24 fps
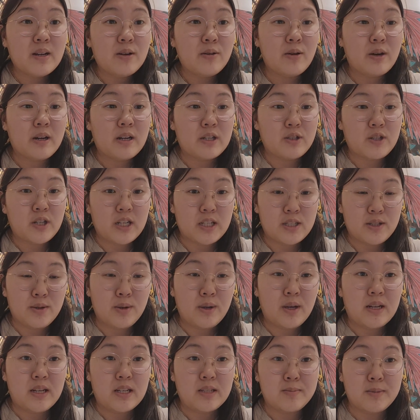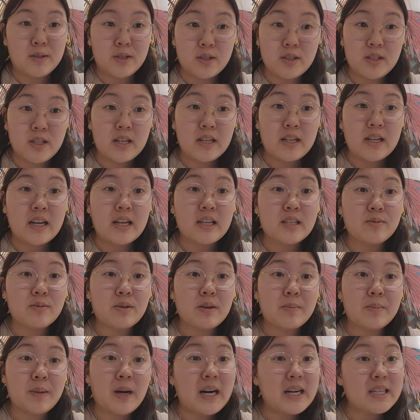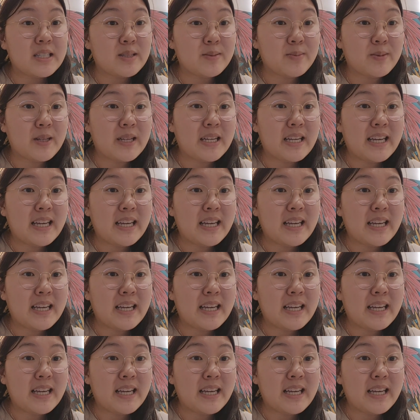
we're gonna try to soak in as much sun as we possibly